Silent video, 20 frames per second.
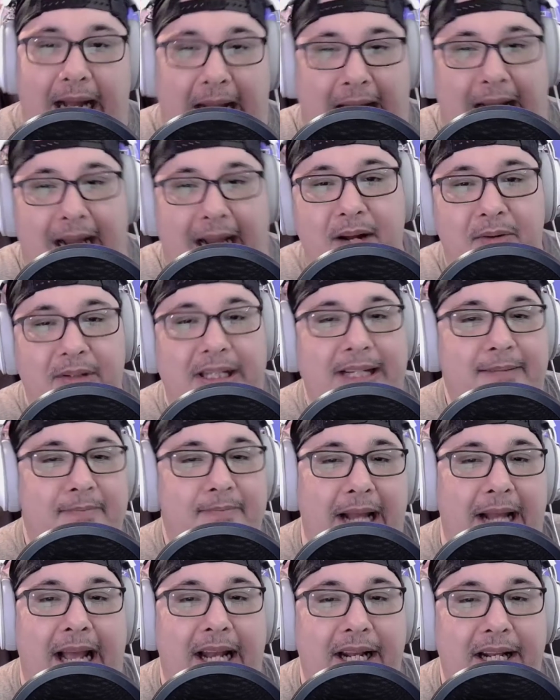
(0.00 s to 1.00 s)
I only
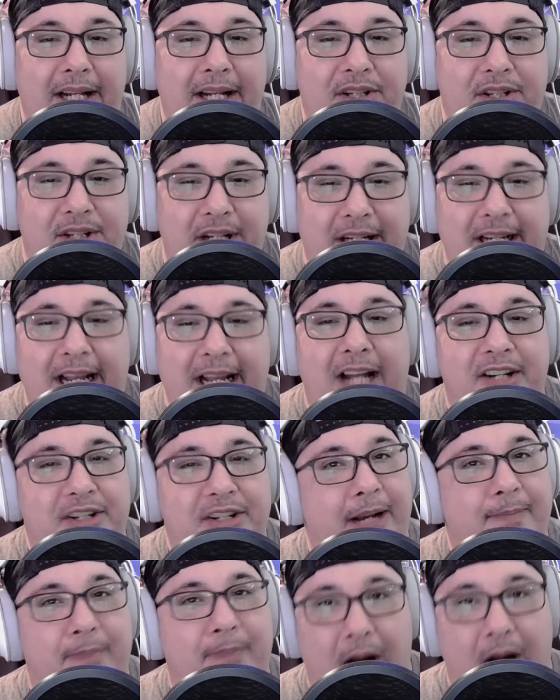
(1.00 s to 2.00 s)
managed to catch
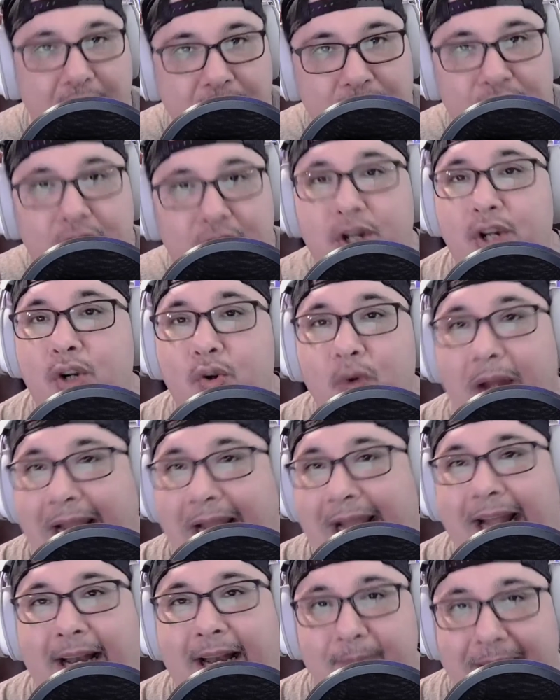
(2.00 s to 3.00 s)
up on 2
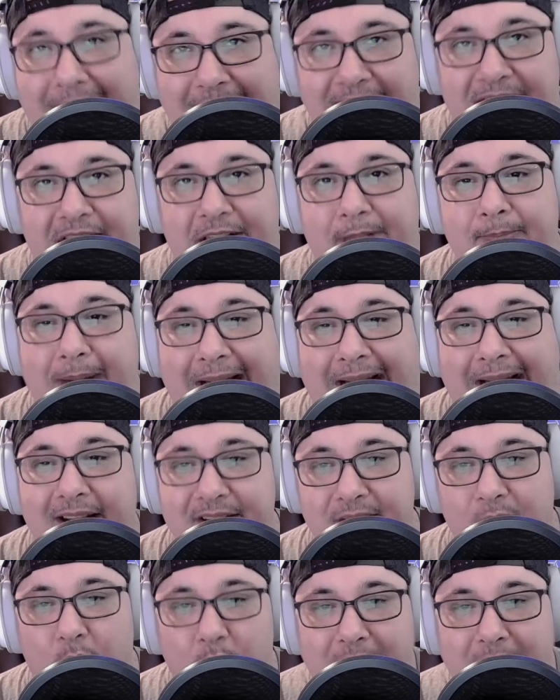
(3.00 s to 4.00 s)
anime this
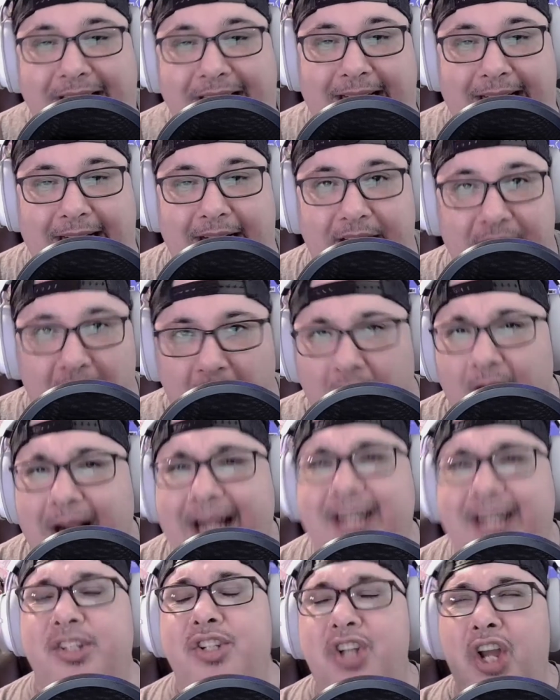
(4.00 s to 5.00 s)
past weekend. All
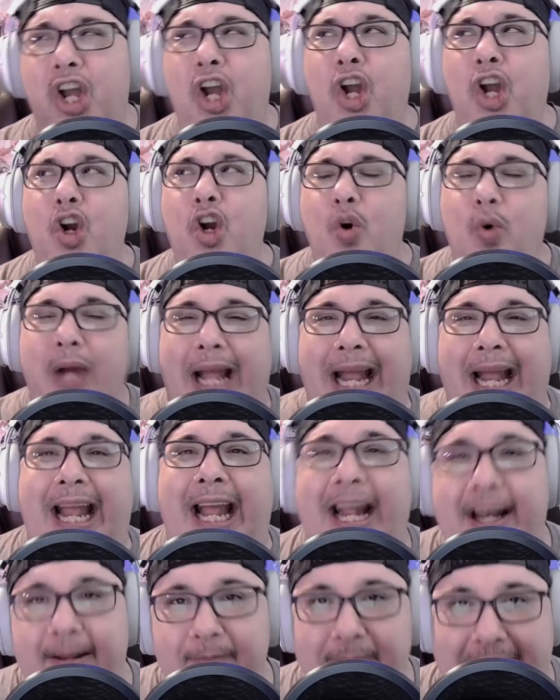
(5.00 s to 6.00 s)
right, 2
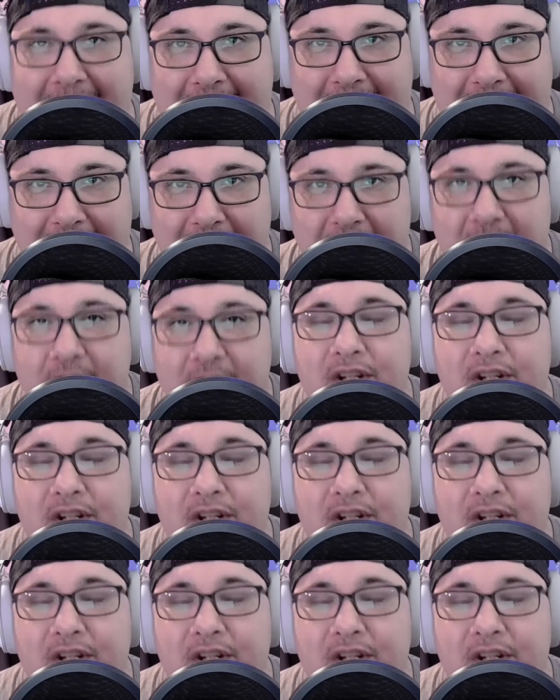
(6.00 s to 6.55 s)
anime.